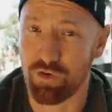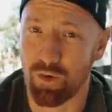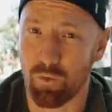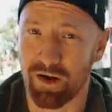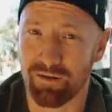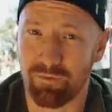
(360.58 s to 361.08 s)
they
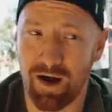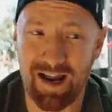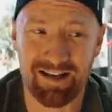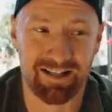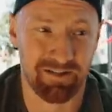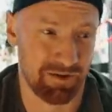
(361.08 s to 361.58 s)
want to
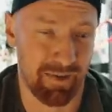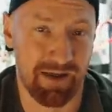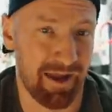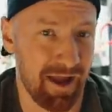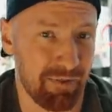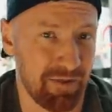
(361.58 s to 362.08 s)
invite, give some
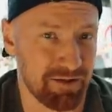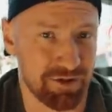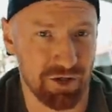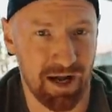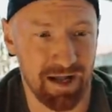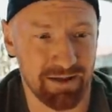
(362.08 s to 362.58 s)
other athletes a
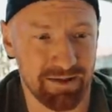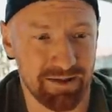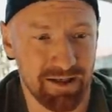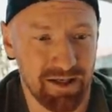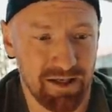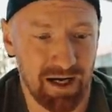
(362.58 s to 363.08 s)
chance
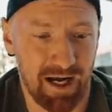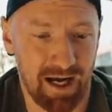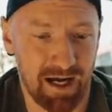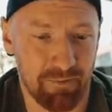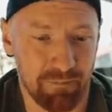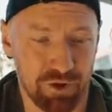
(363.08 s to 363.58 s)

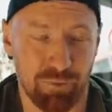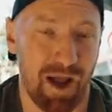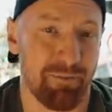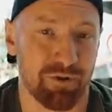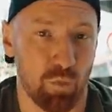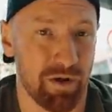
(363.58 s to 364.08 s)
um, to
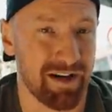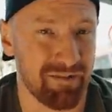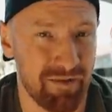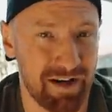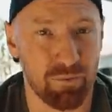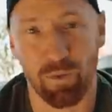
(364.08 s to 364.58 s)
perhaps win an
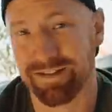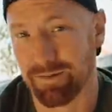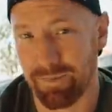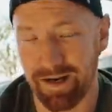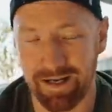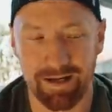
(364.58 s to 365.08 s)
event, win some
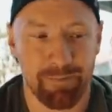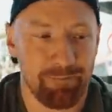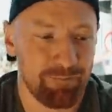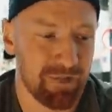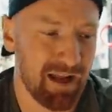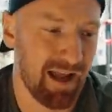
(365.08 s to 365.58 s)
money?
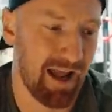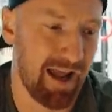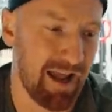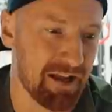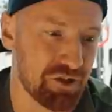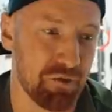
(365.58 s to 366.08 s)

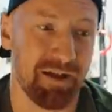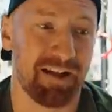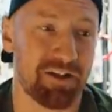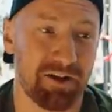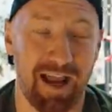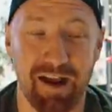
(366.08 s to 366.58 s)
And do you think
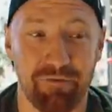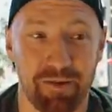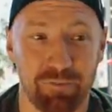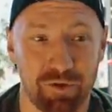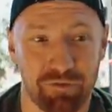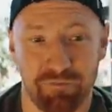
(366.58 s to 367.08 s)
it's okay for
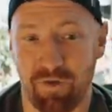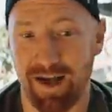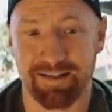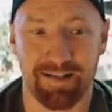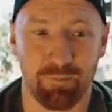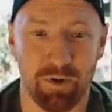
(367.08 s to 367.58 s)
them to
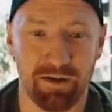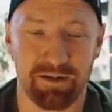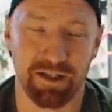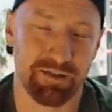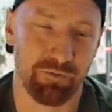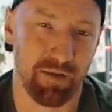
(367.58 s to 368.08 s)
invite someone
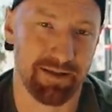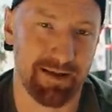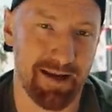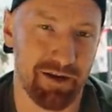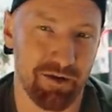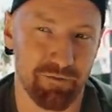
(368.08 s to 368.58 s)
just for the
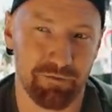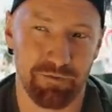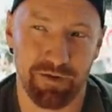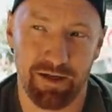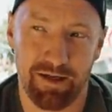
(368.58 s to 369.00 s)
sake of